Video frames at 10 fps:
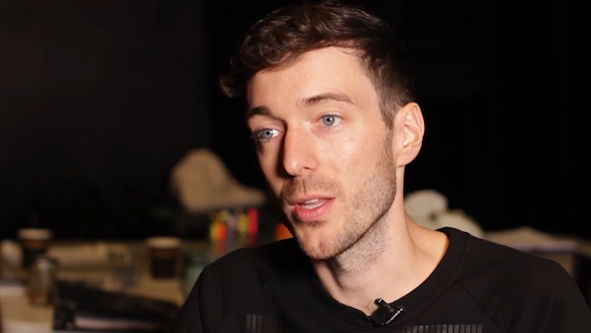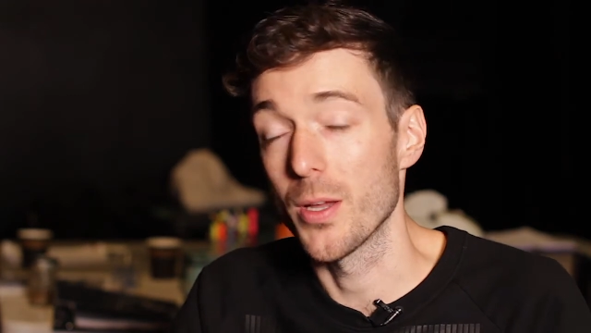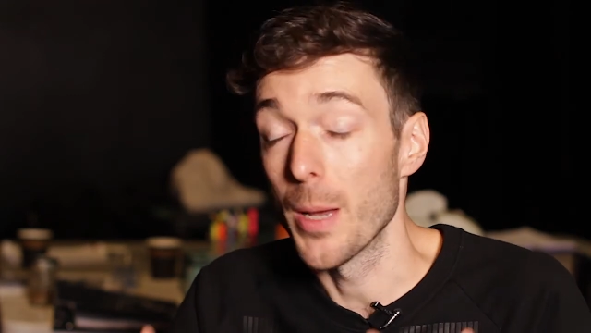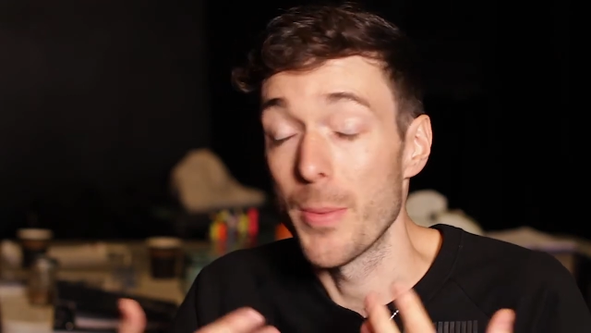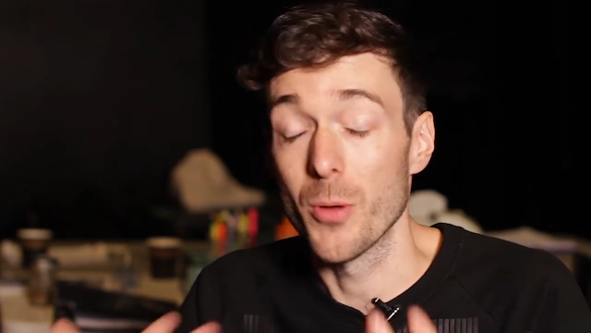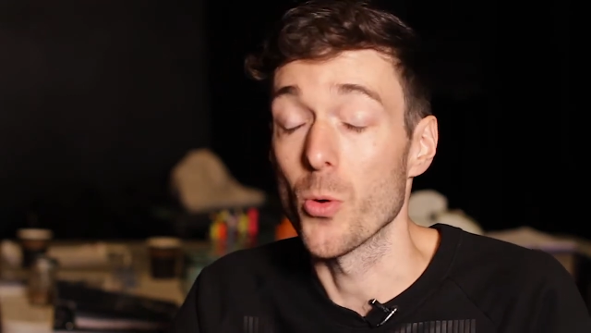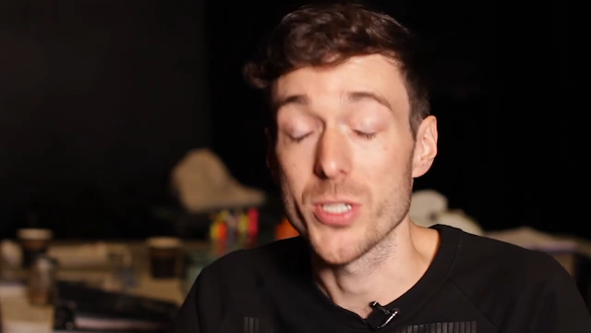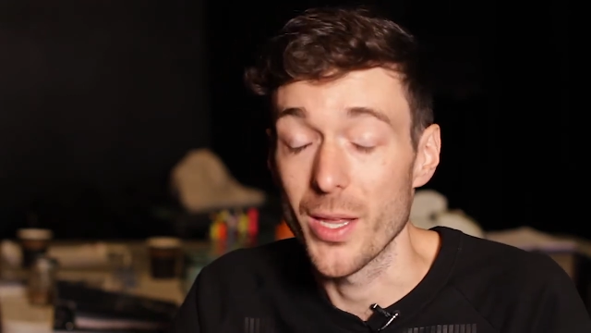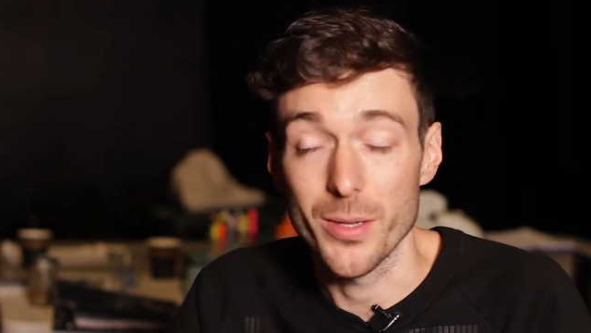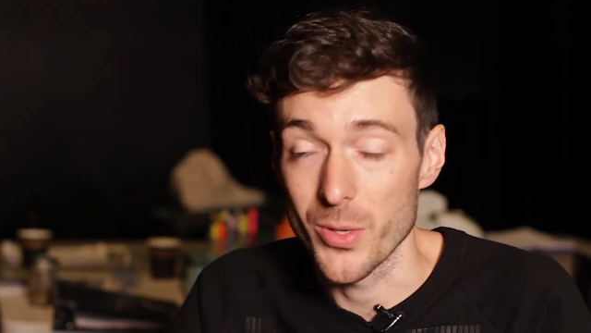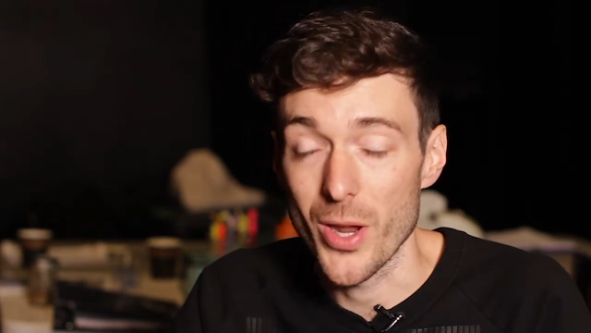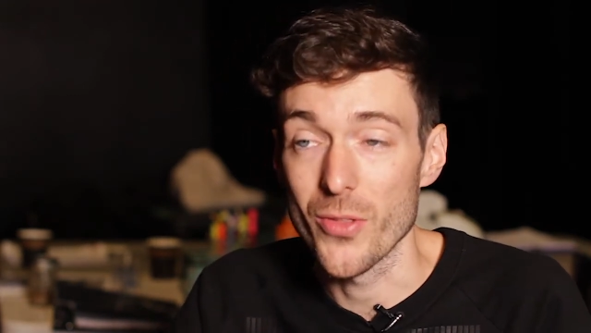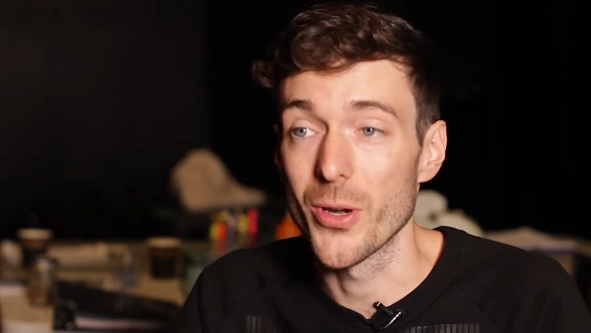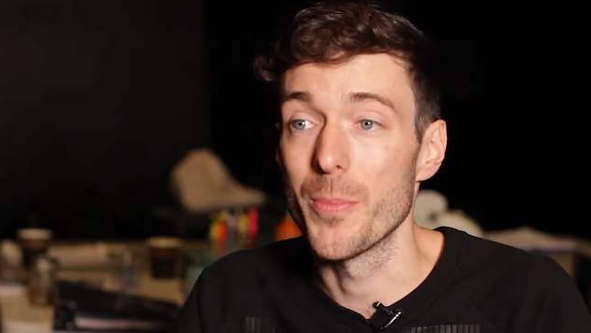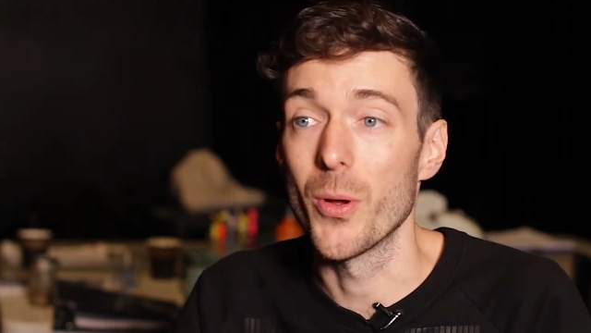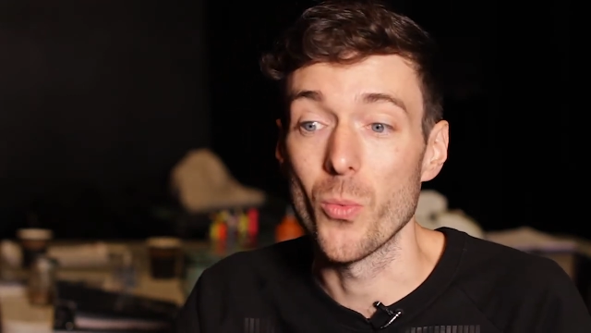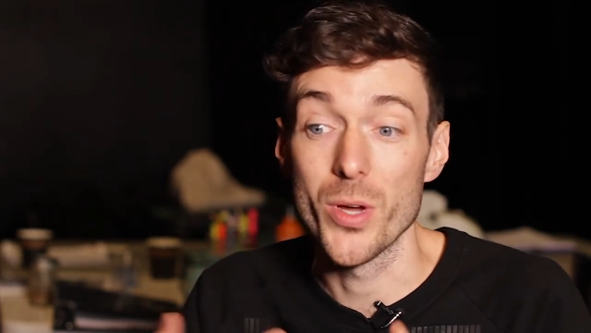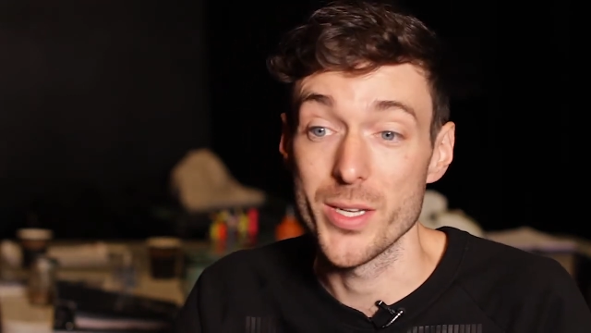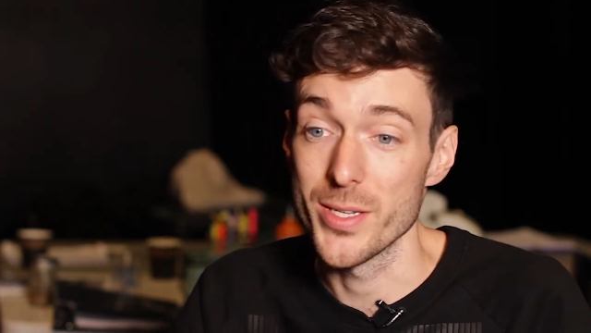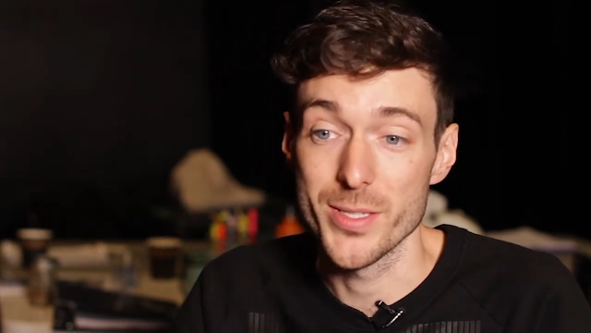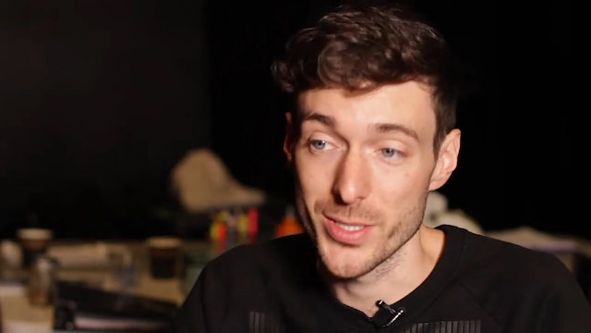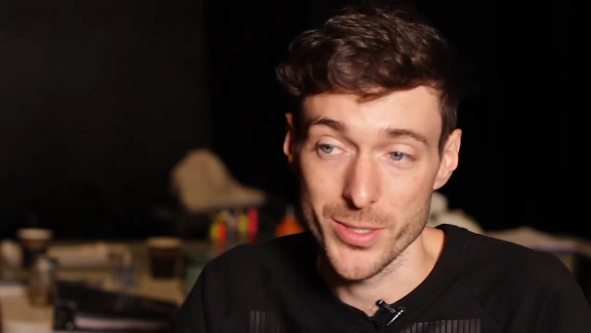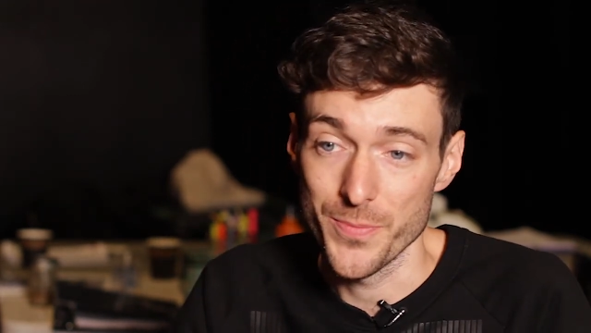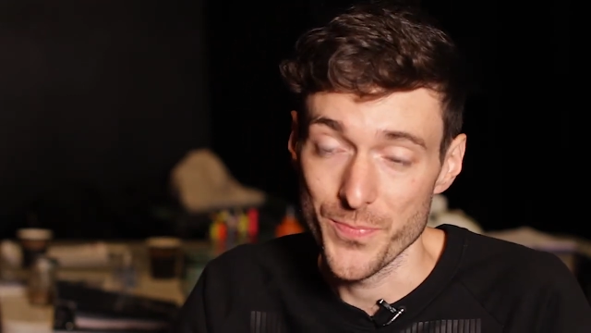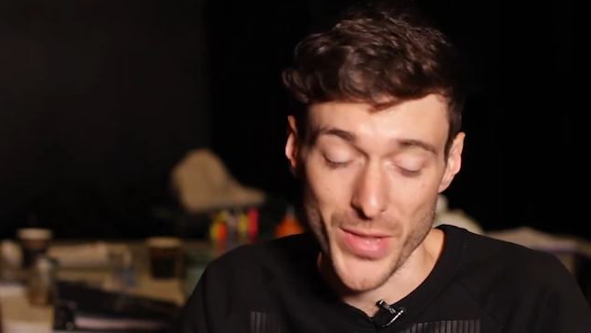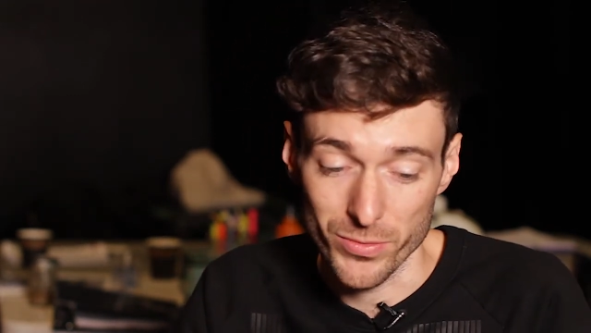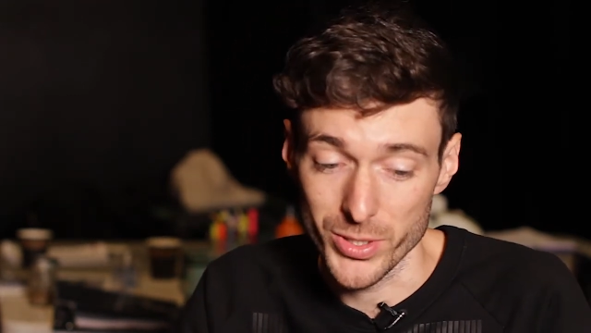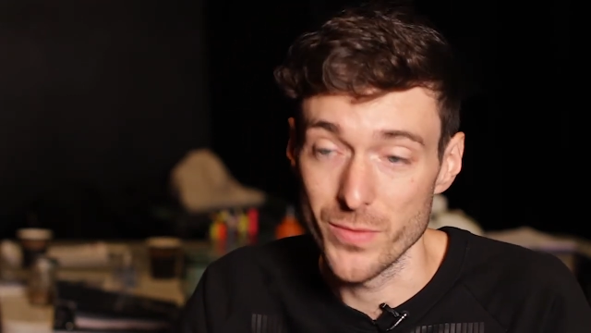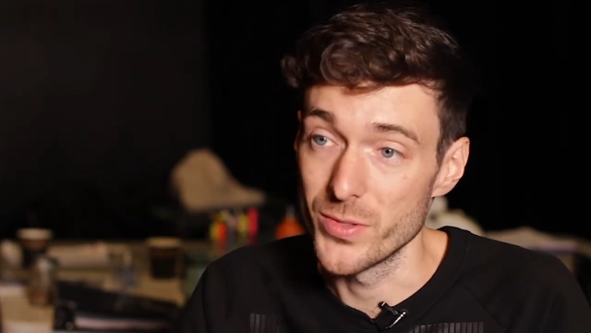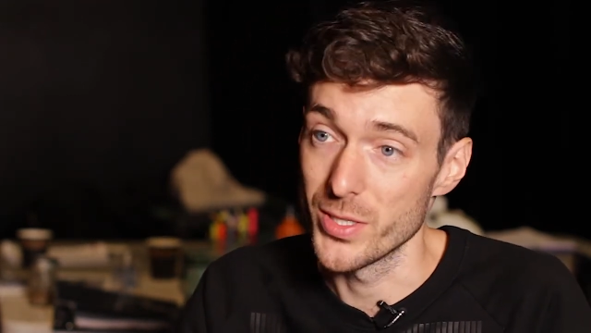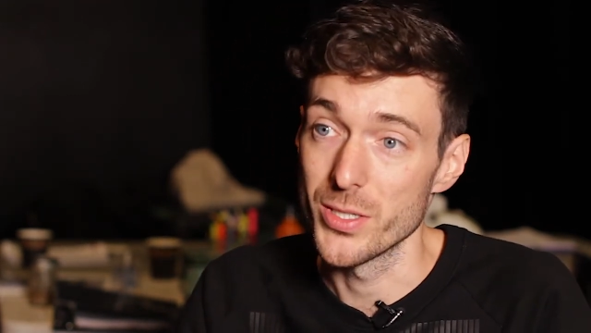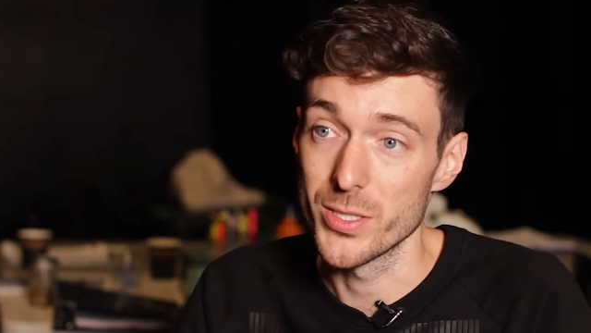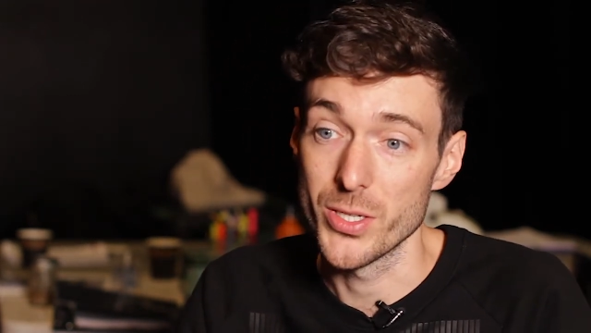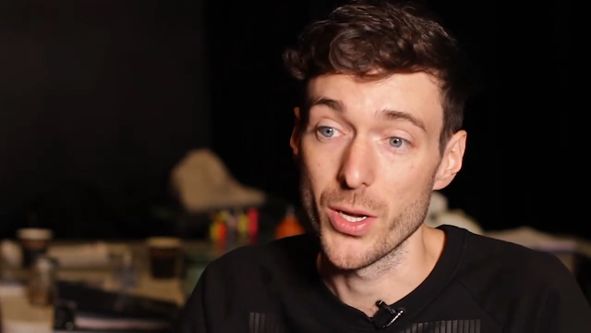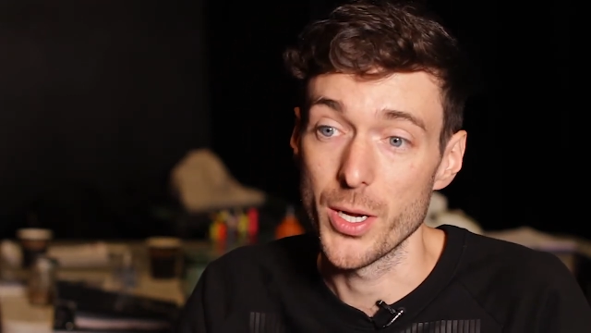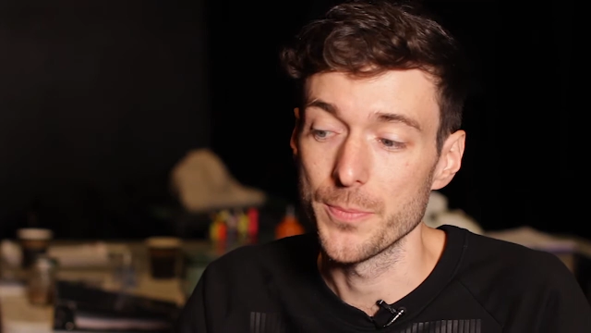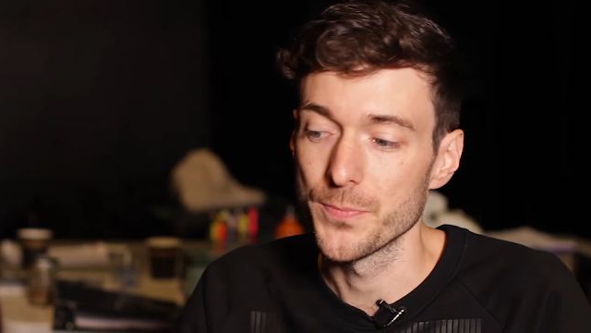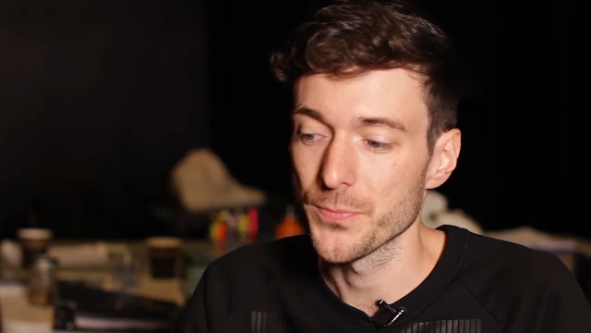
about mortality, rather, about what it is to have lived and to die.